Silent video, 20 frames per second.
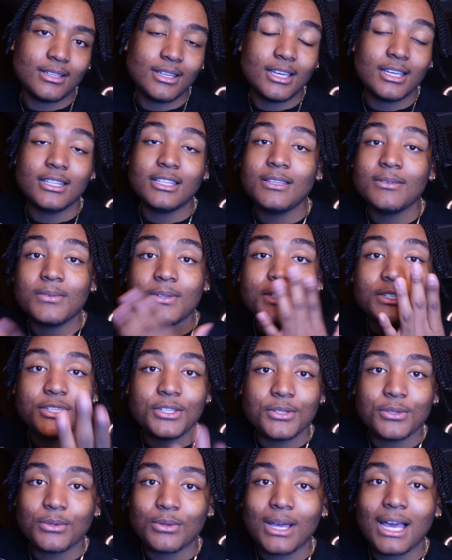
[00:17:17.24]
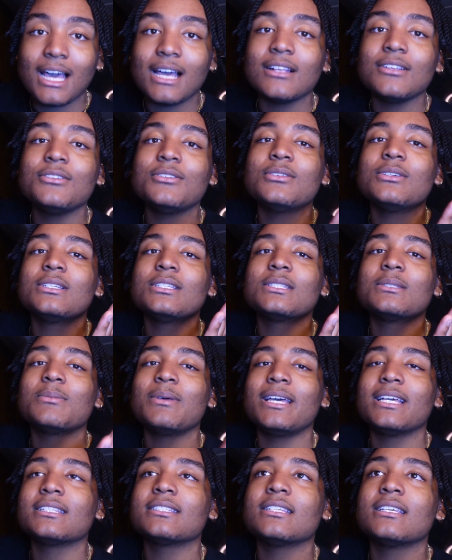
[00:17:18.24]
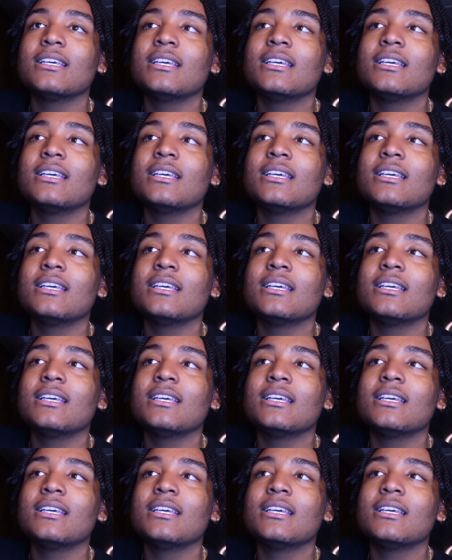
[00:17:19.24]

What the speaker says: and even you, how do you expect